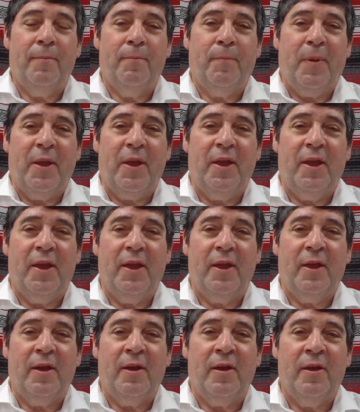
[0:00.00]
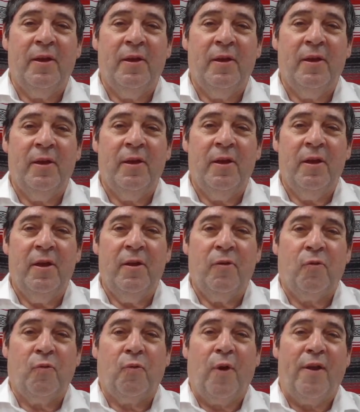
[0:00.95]
being
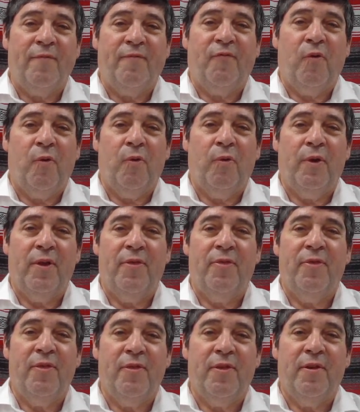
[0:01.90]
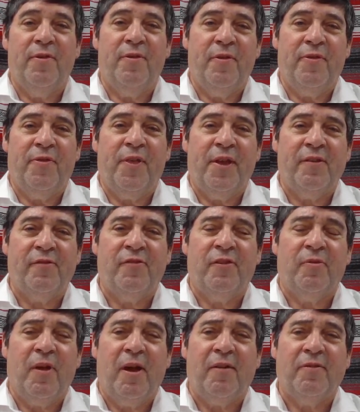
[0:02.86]
grateful in the things
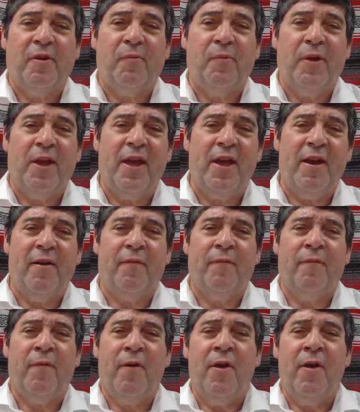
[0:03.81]
in life that we have.